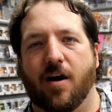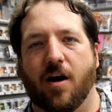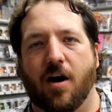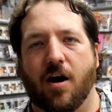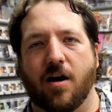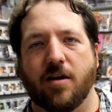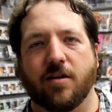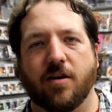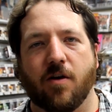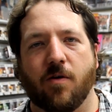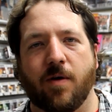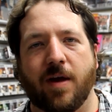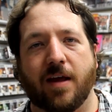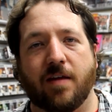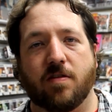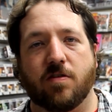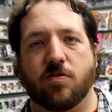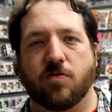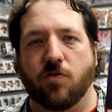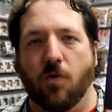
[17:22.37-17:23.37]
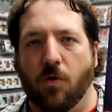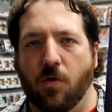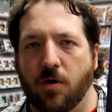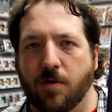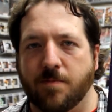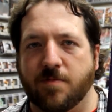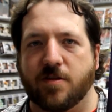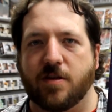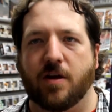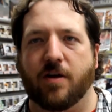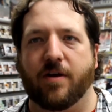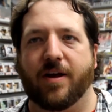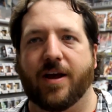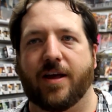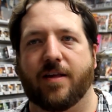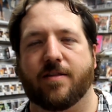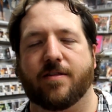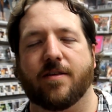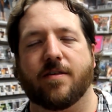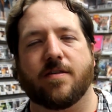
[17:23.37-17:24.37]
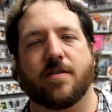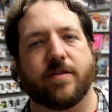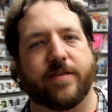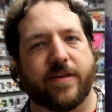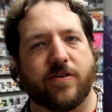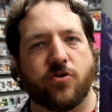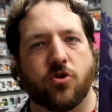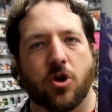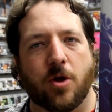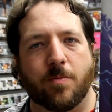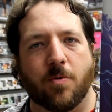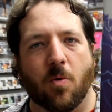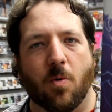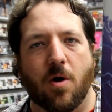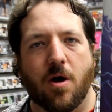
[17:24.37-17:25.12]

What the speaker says: ongoing Storm series. This is issue number